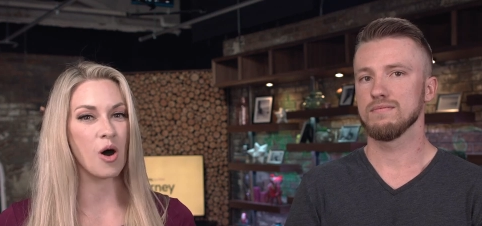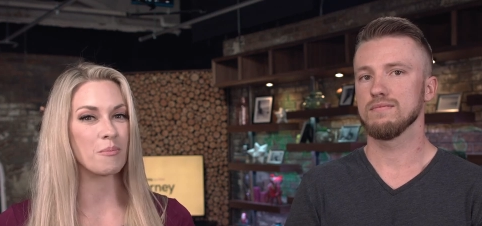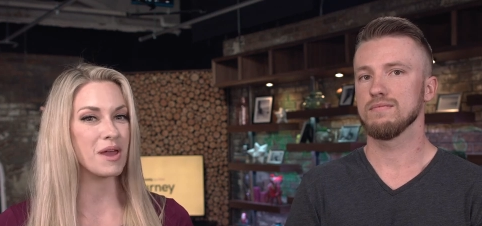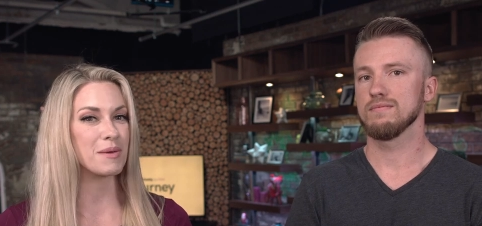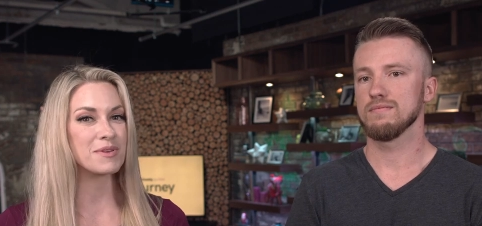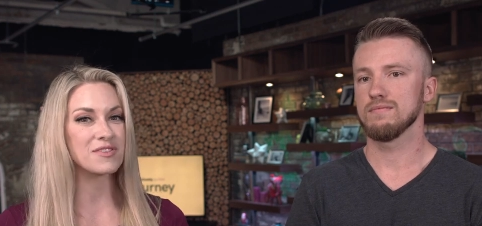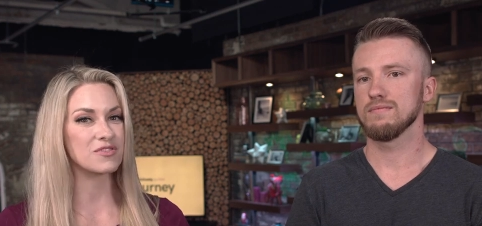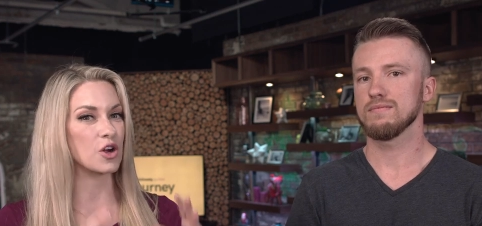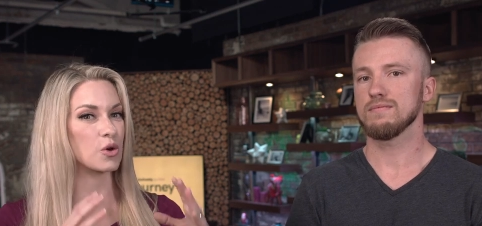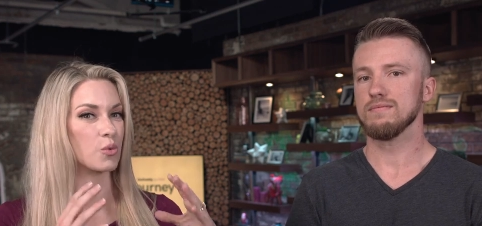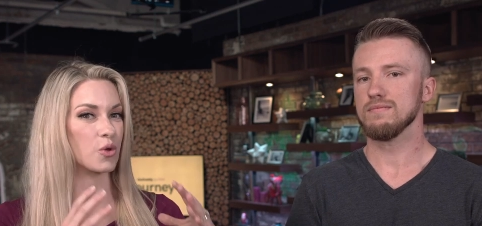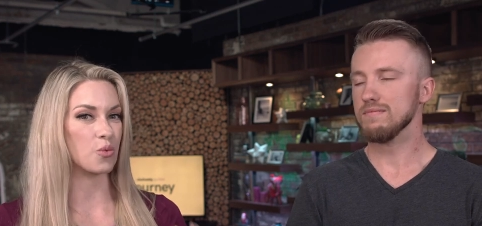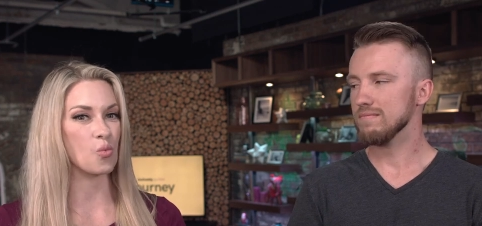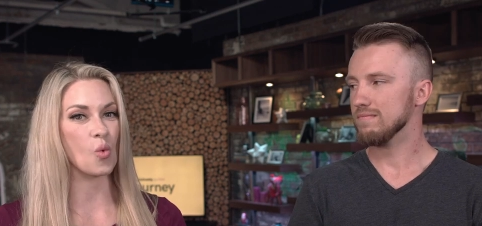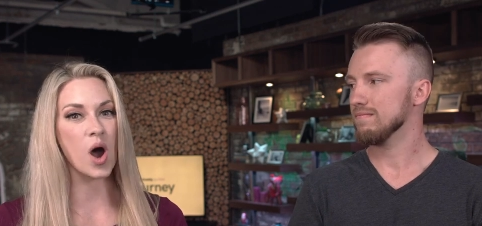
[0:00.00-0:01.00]
Speaker 1: Maybe start
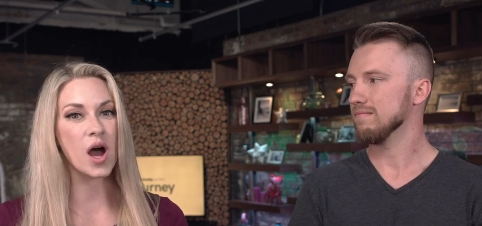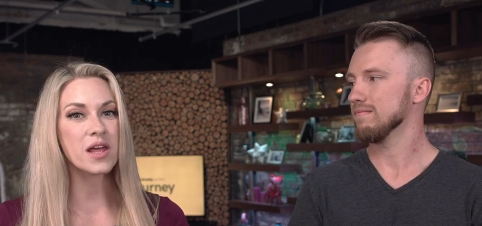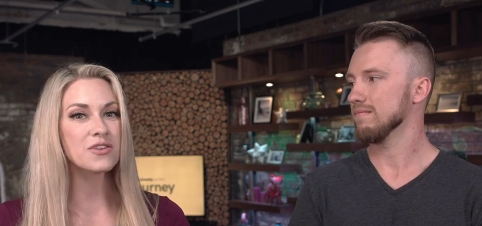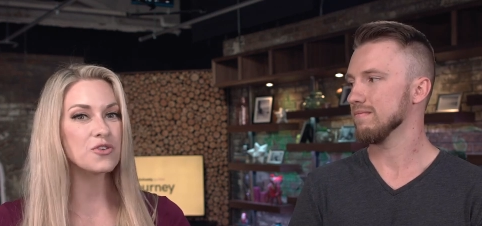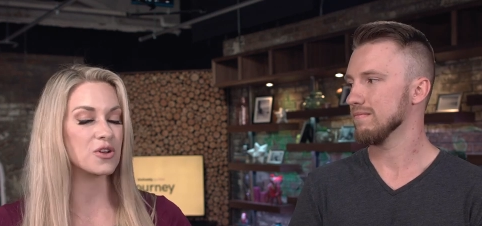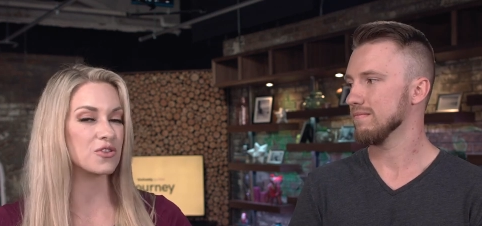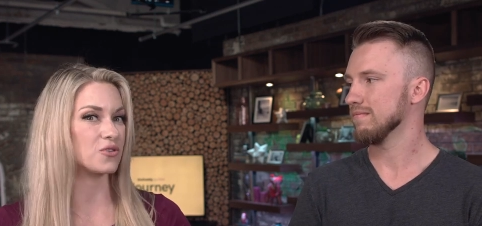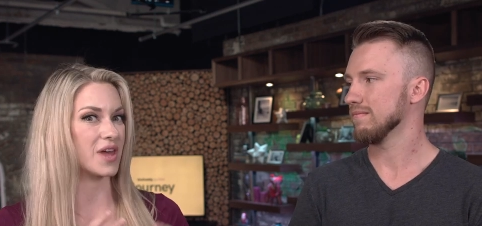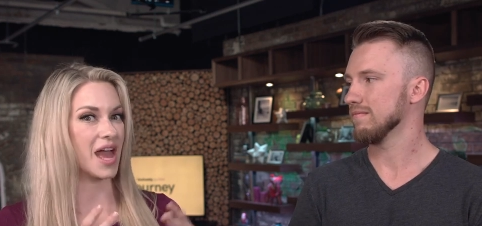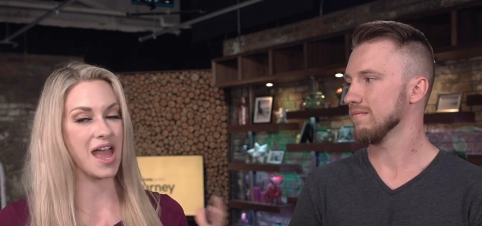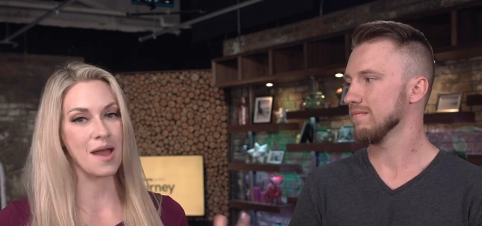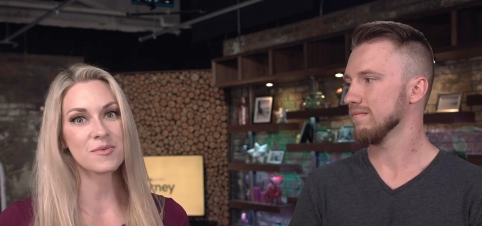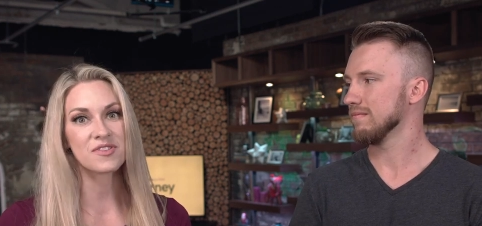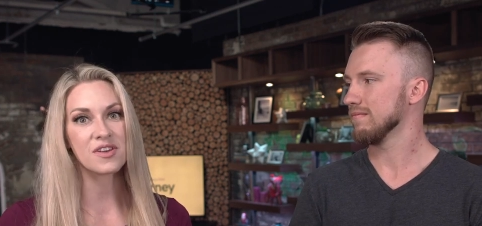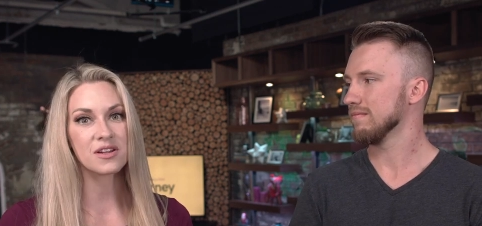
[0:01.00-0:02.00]
with one. You can do the
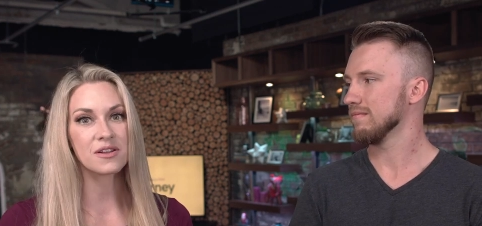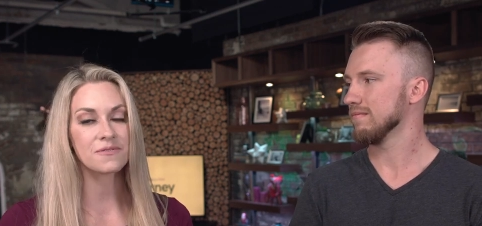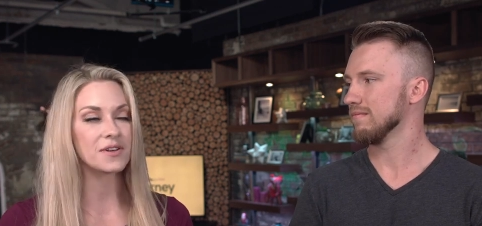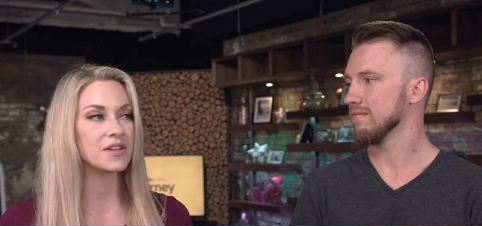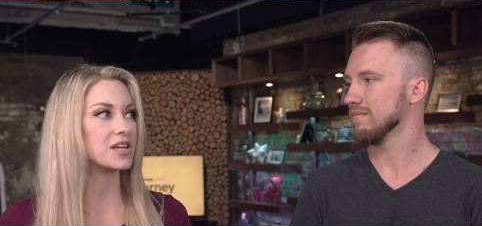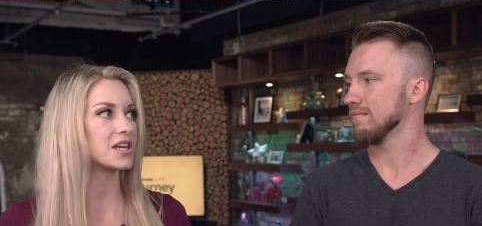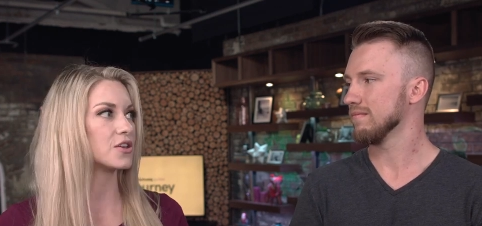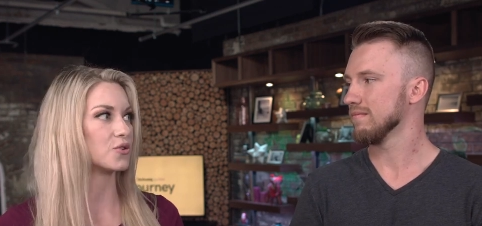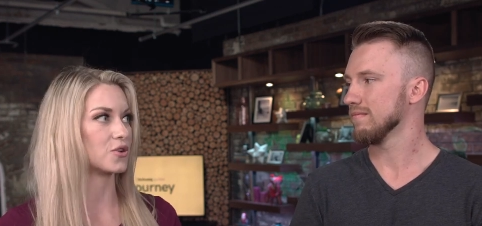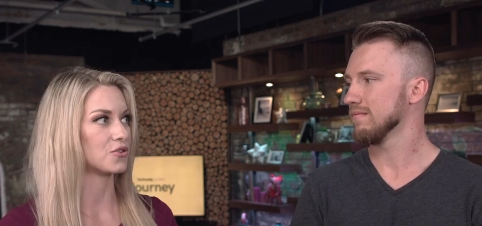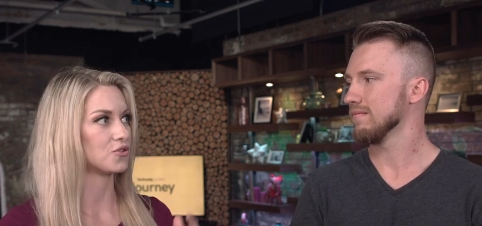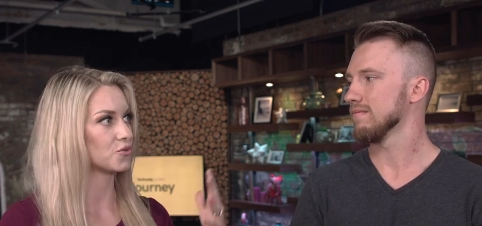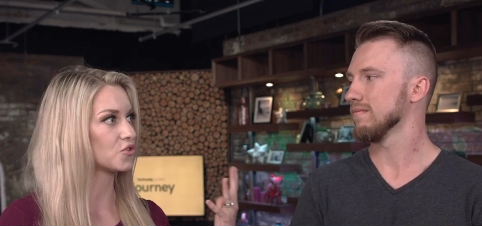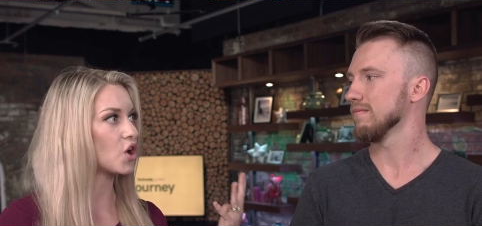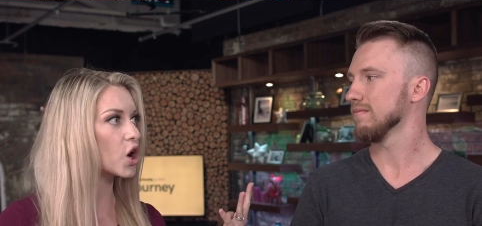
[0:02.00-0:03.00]
Amazon affiliate, you can
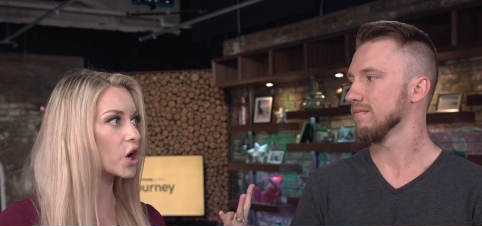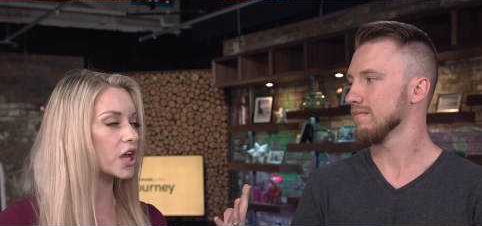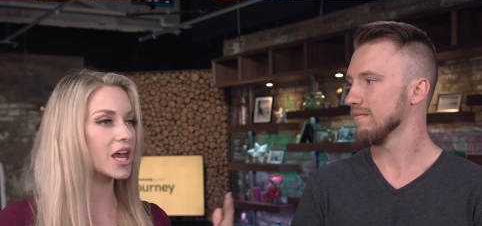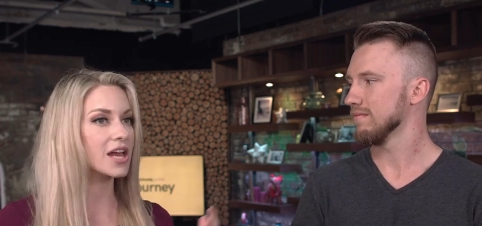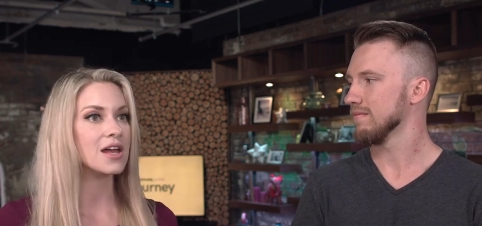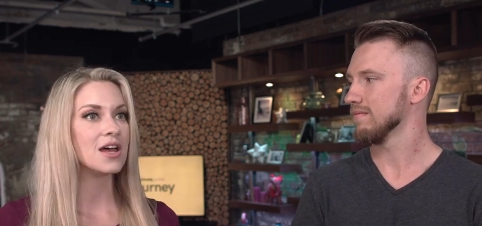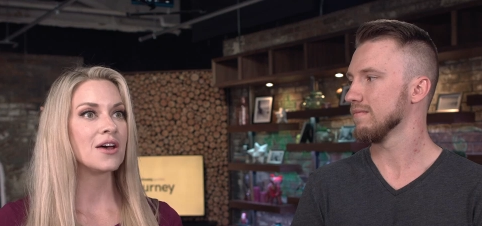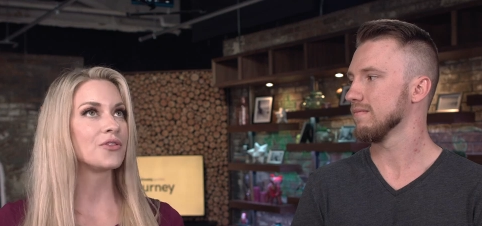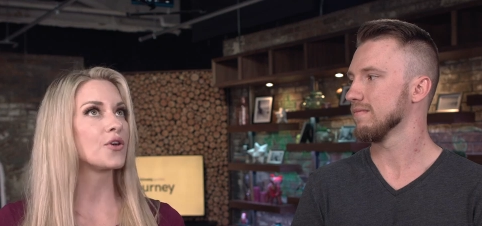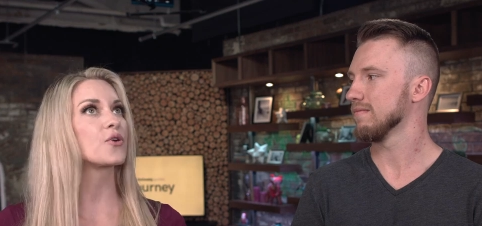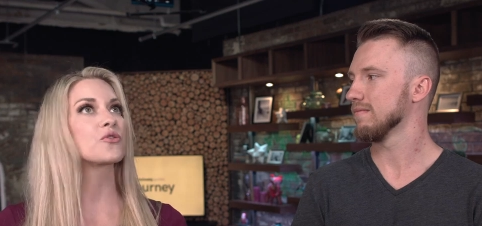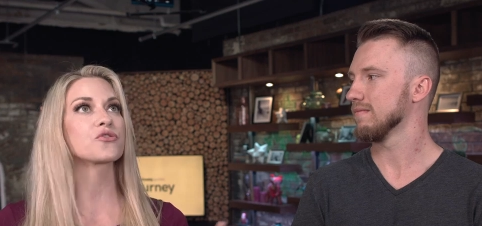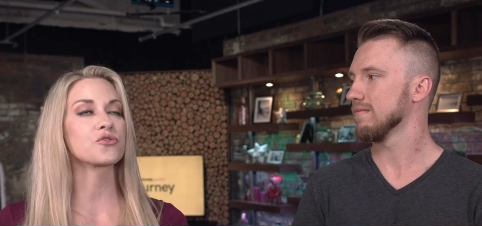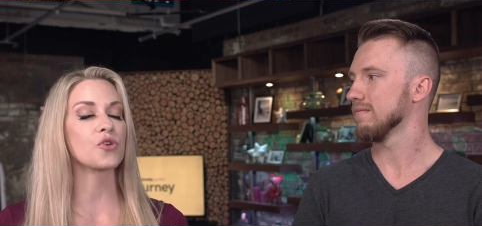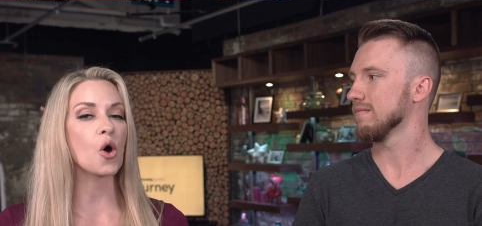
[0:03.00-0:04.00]
do Target.
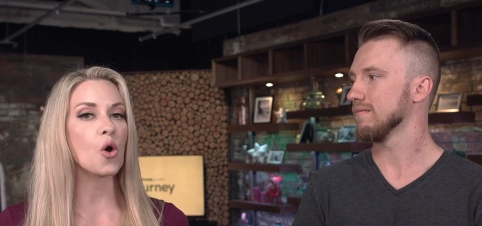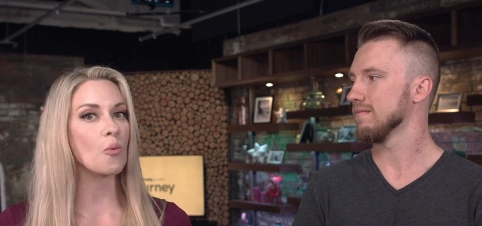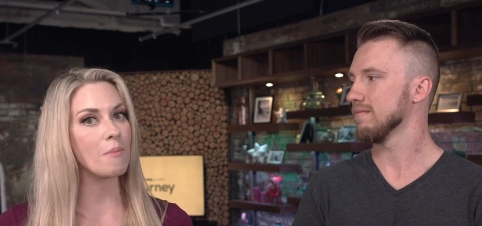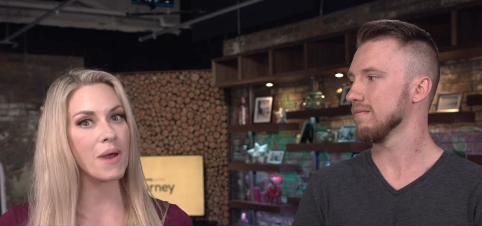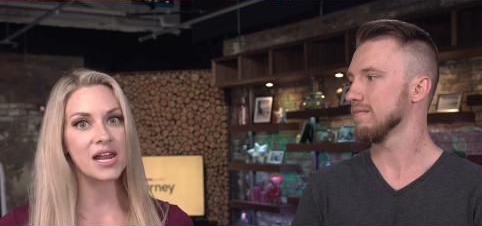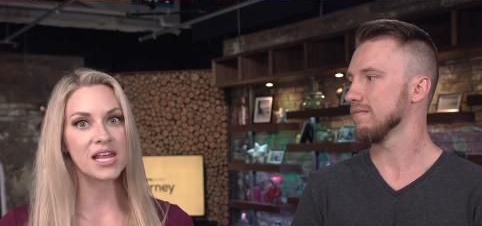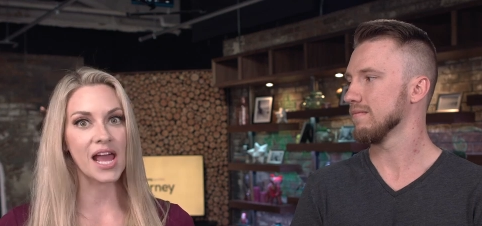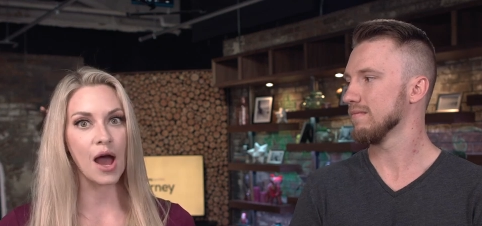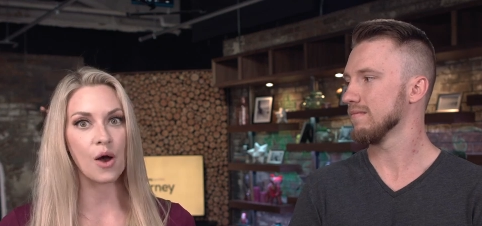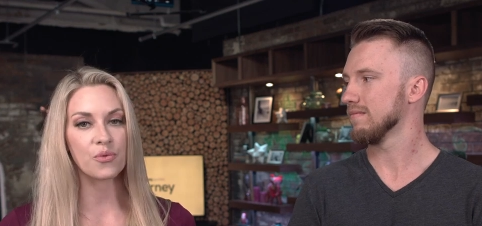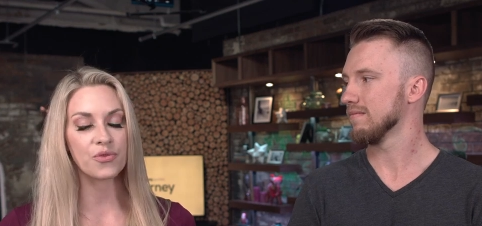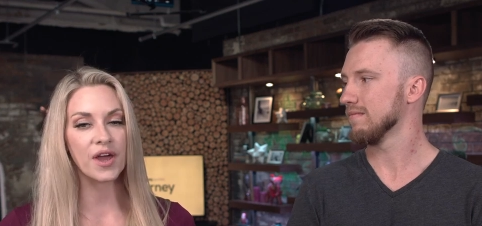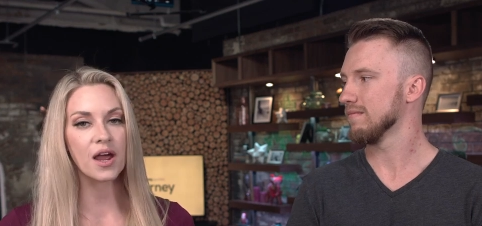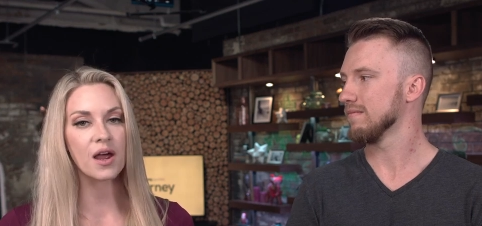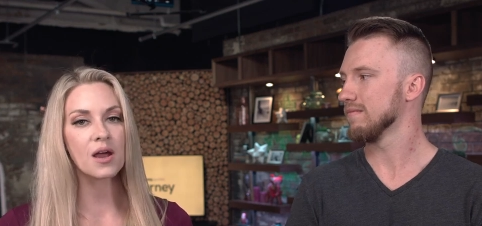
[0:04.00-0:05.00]
There's so many
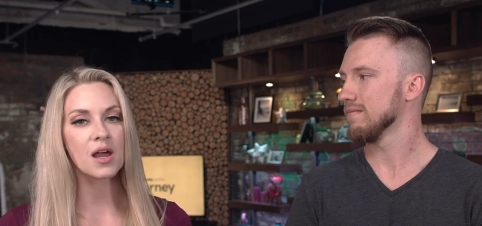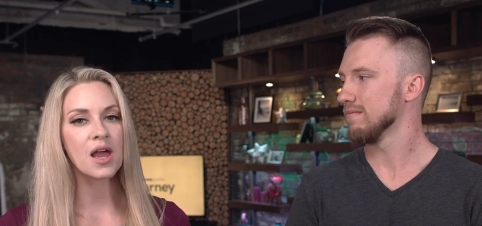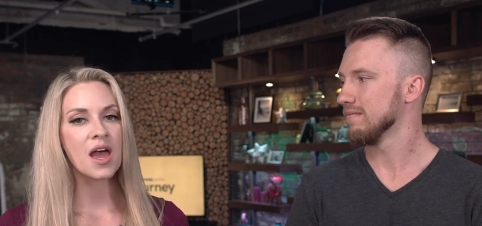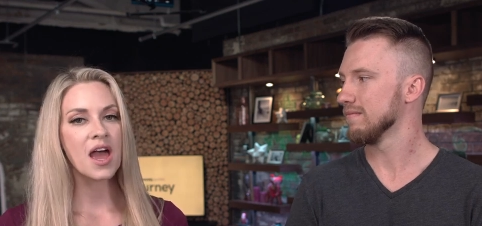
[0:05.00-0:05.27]
out there,